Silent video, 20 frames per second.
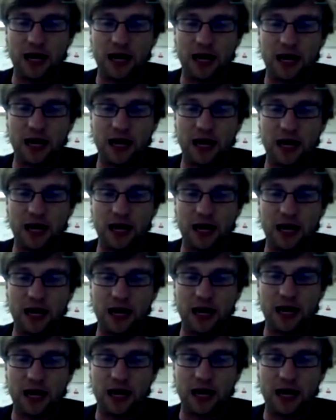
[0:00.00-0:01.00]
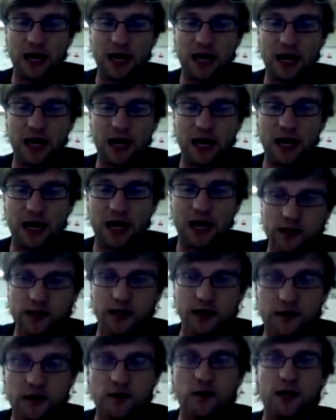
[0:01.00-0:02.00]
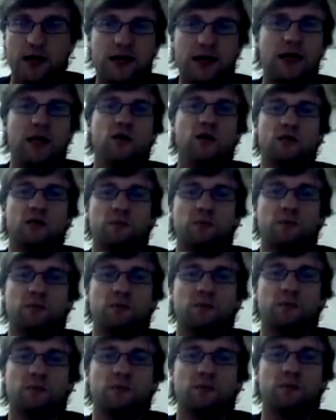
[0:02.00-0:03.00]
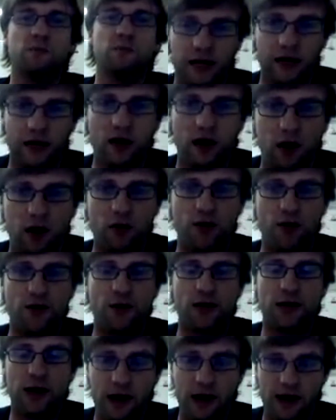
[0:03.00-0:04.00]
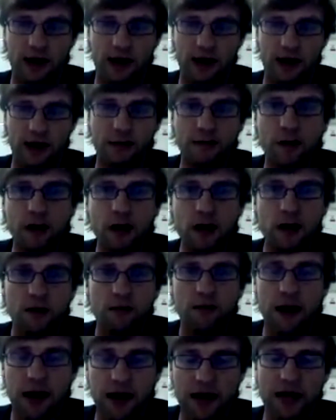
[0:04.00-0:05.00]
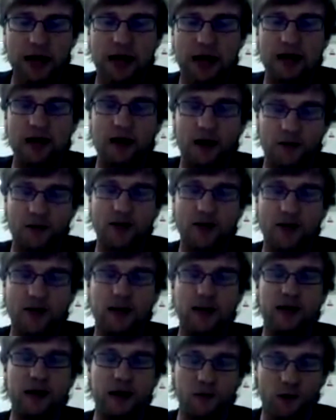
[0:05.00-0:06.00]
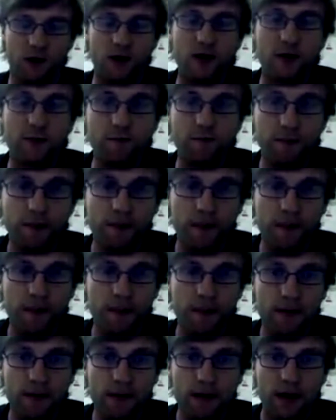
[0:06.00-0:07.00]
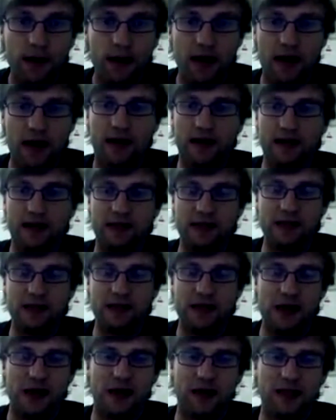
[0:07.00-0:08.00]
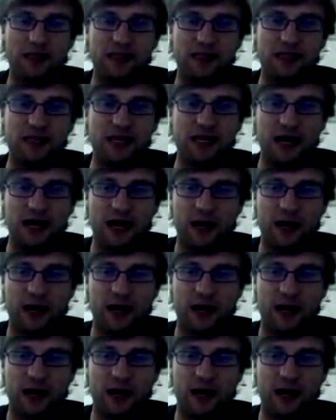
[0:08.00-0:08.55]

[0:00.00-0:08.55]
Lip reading: every account is under continuous audit all the time by an automated network, and it's